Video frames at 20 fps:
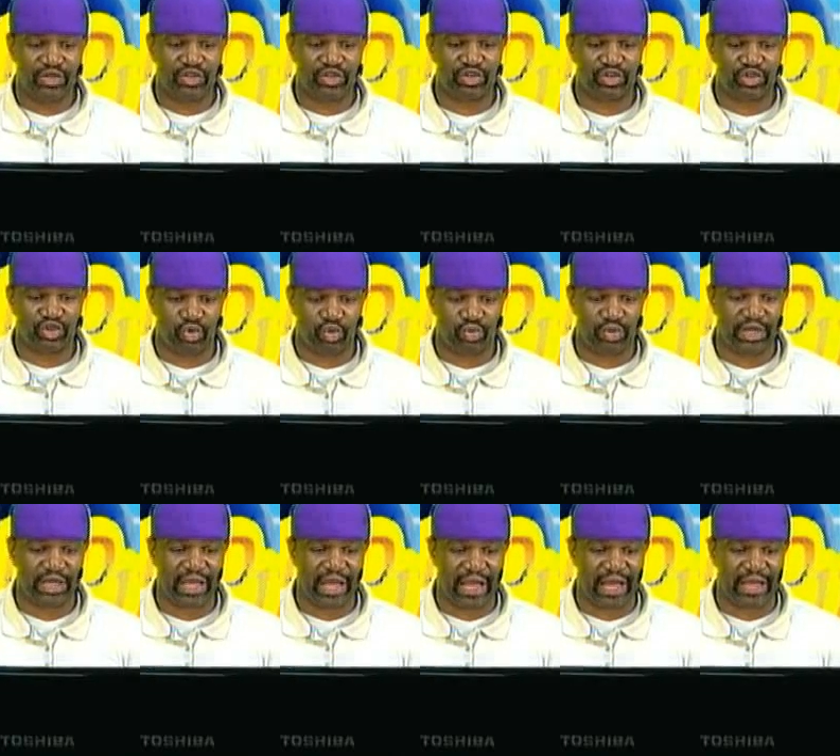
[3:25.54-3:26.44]
to
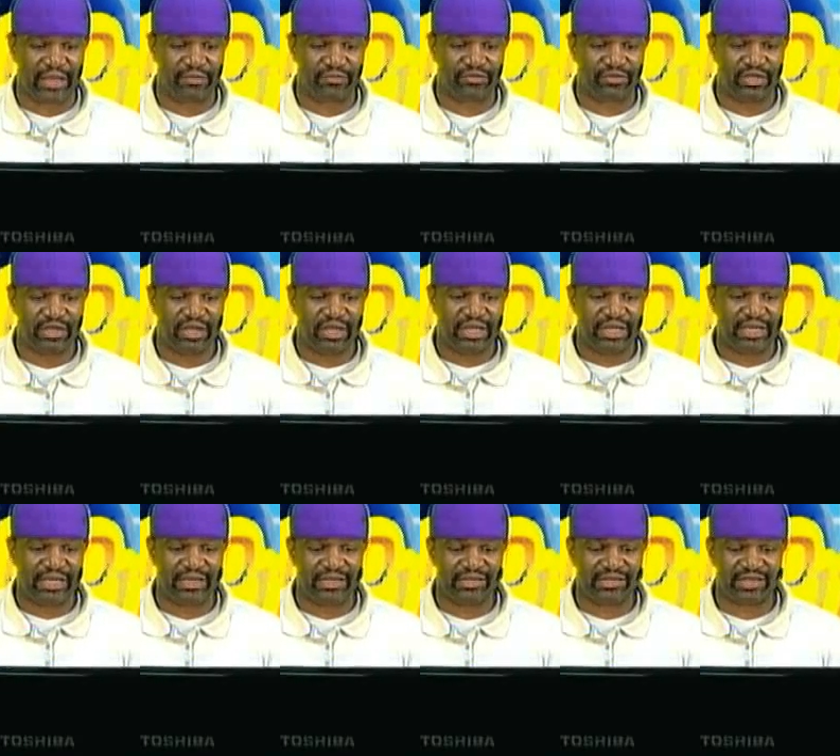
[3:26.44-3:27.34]
Tony Ives,
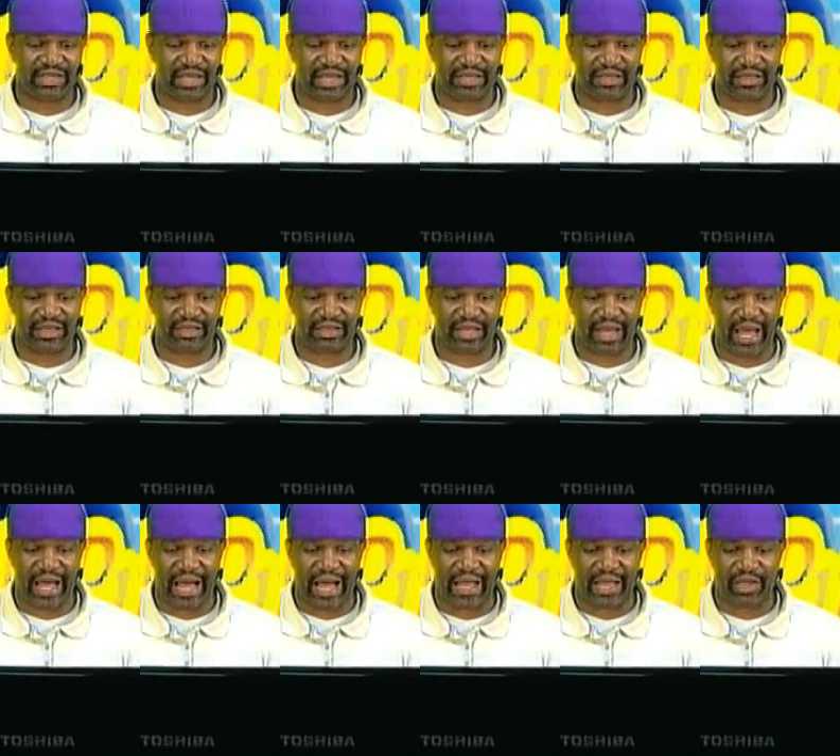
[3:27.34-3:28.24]
he's saying that the
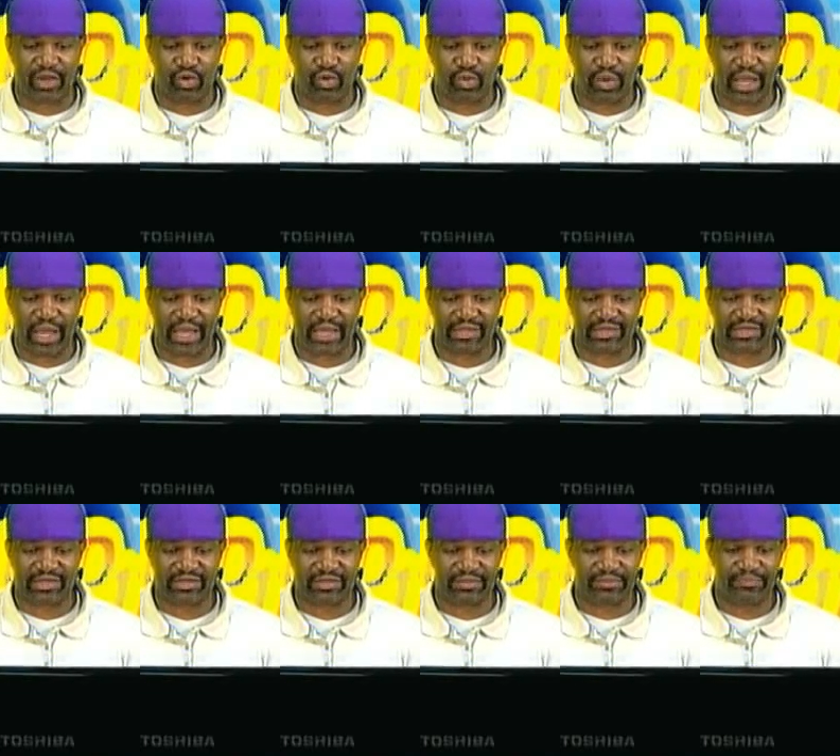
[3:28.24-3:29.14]

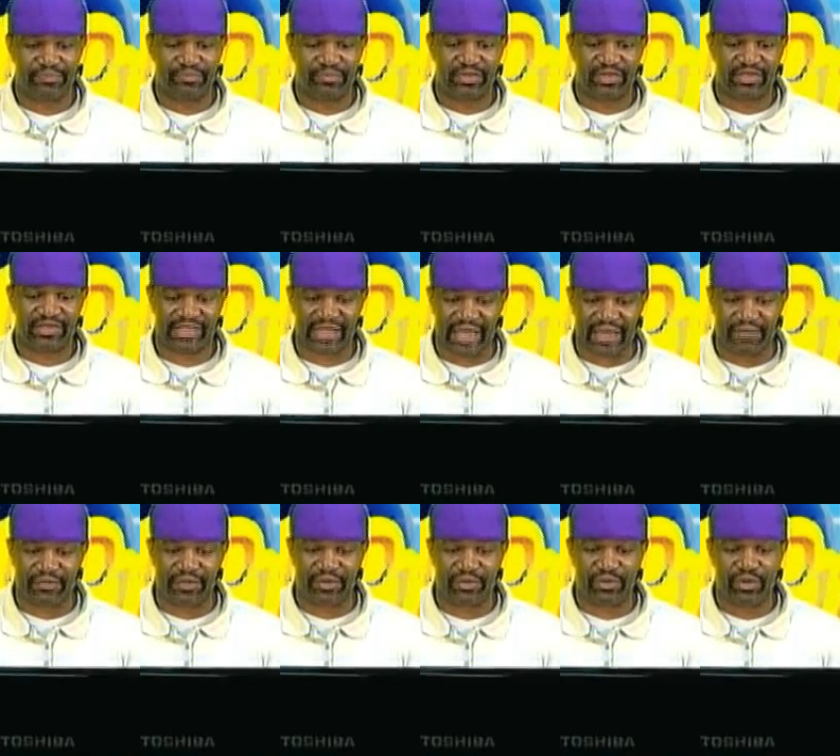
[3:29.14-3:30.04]
iOS
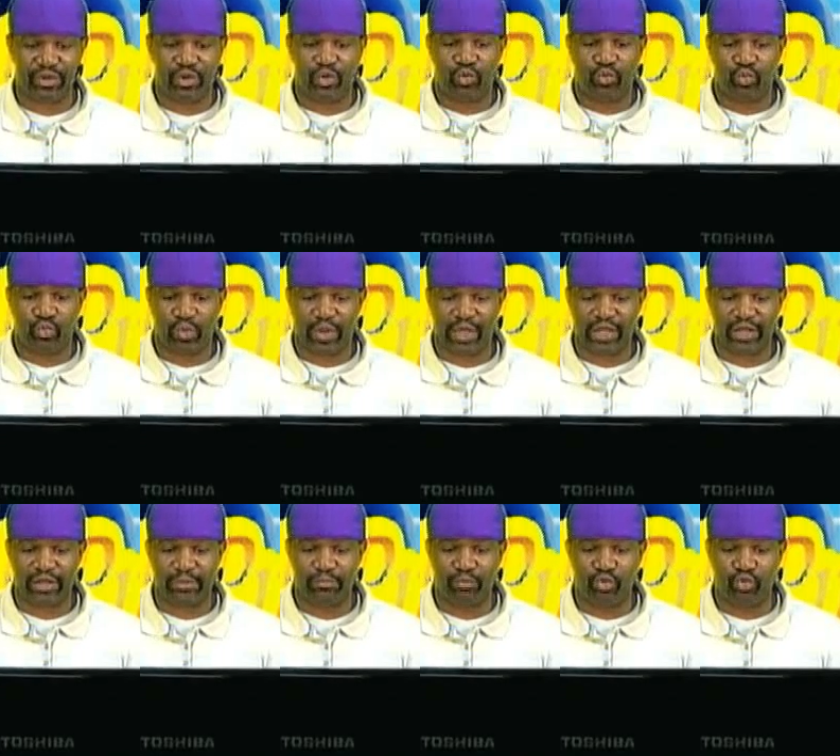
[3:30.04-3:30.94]
7
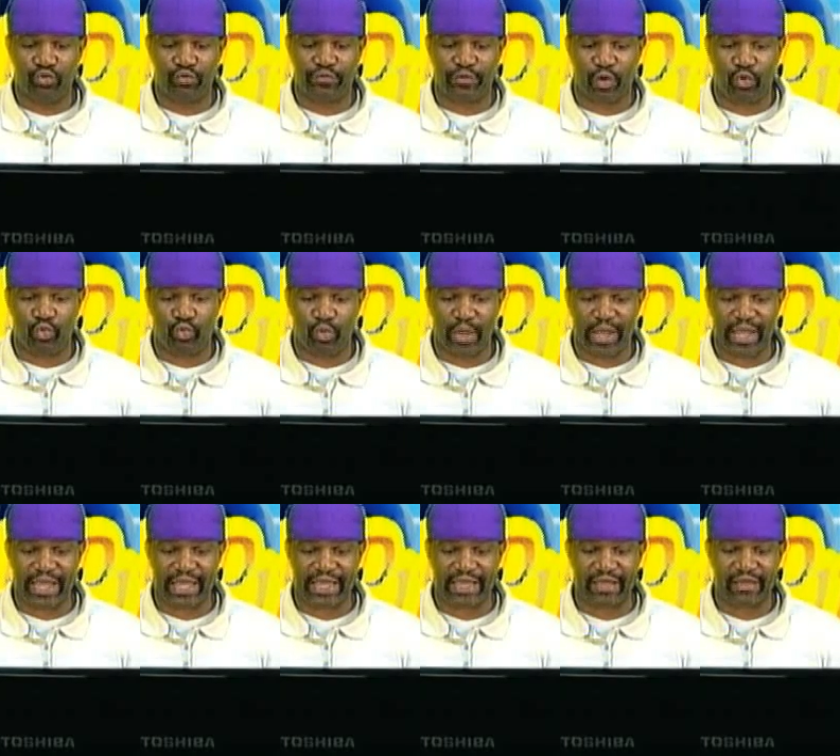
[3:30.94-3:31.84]
will move
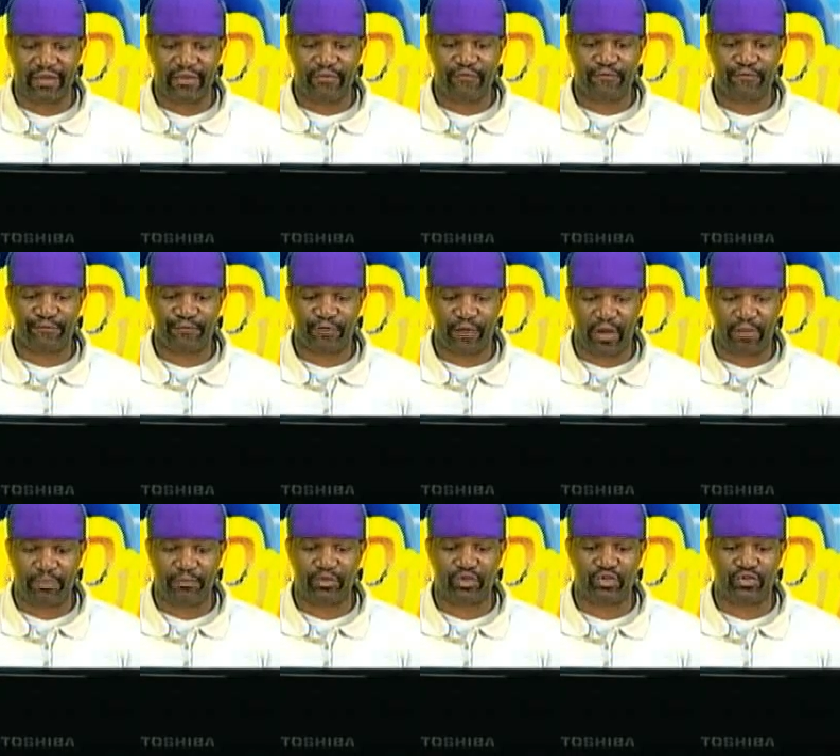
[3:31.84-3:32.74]
away
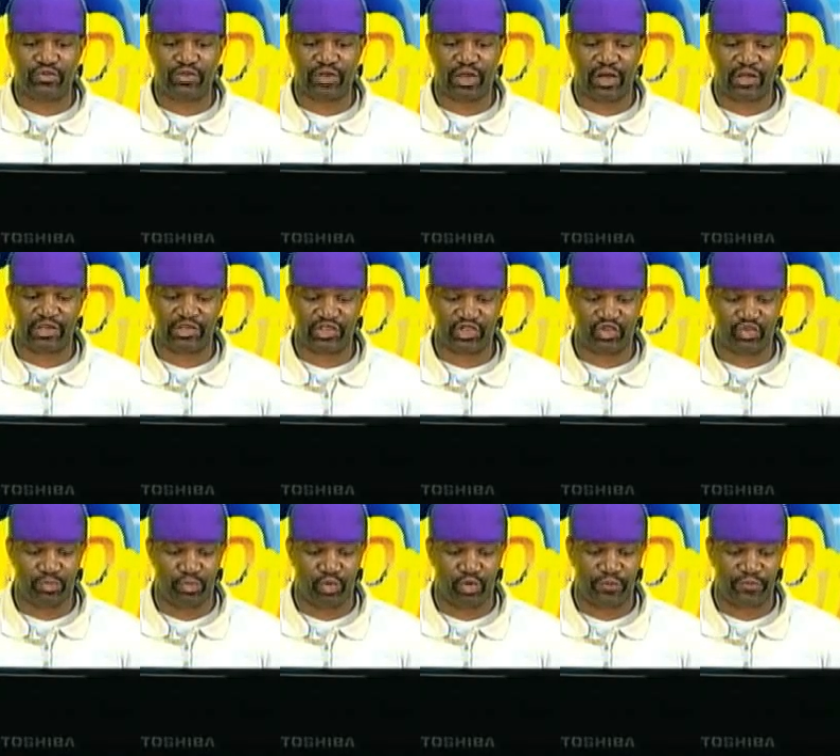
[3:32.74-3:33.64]
from
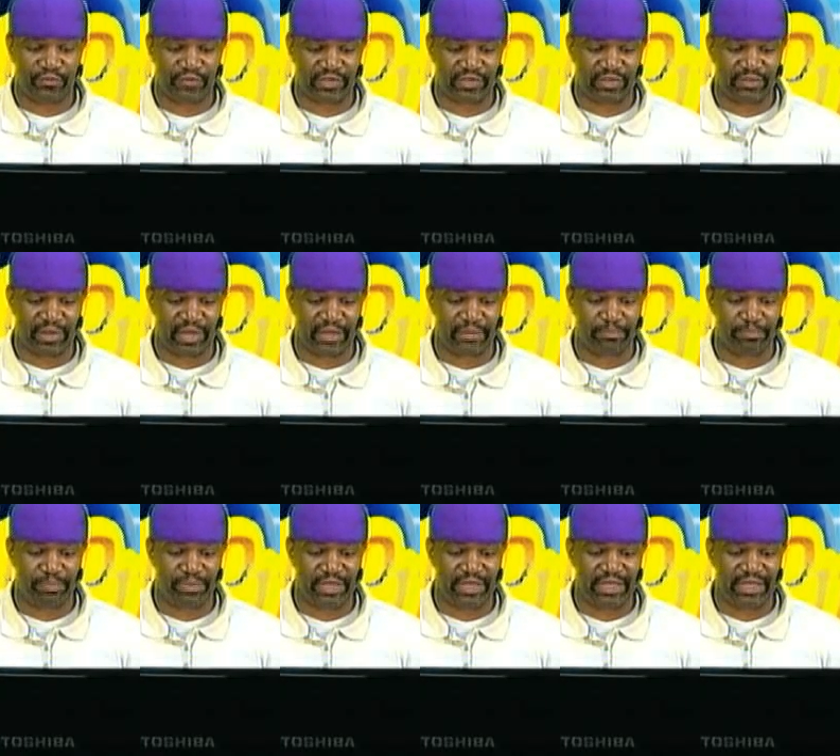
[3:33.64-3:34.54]
skeuomorphism and
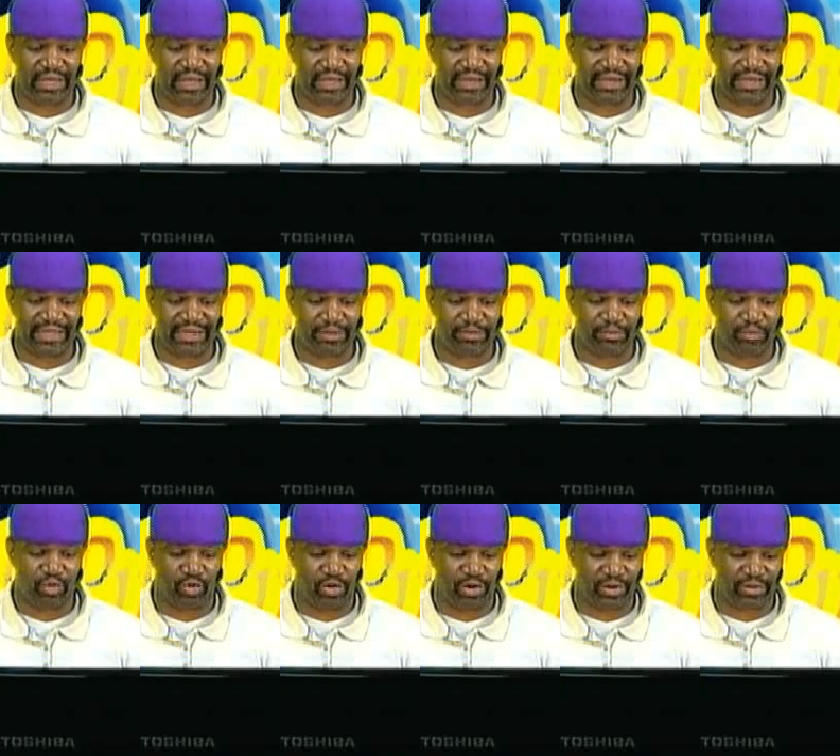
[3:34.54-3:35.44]
be a little
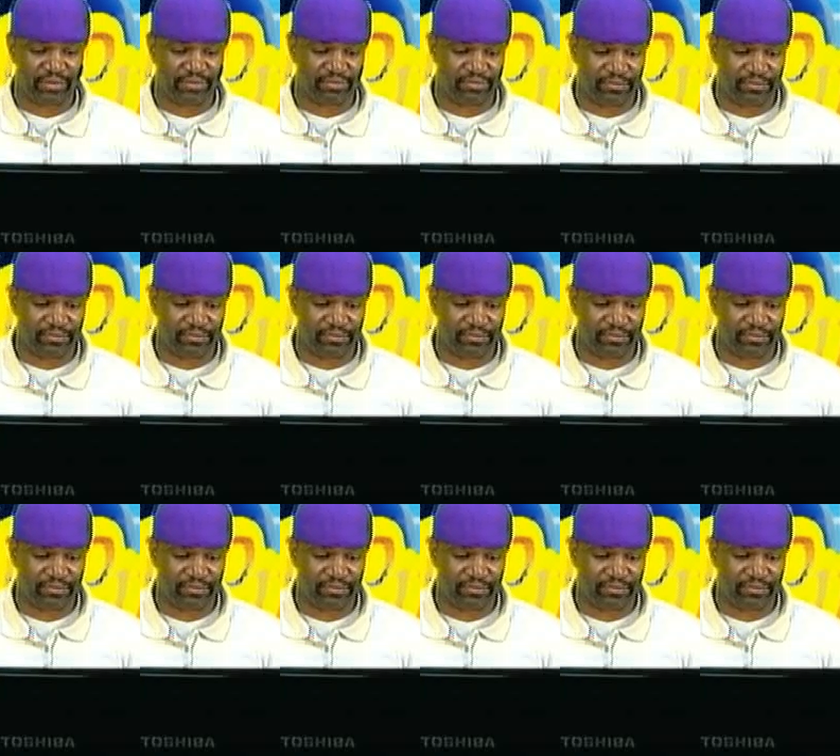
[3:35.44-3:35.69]
more,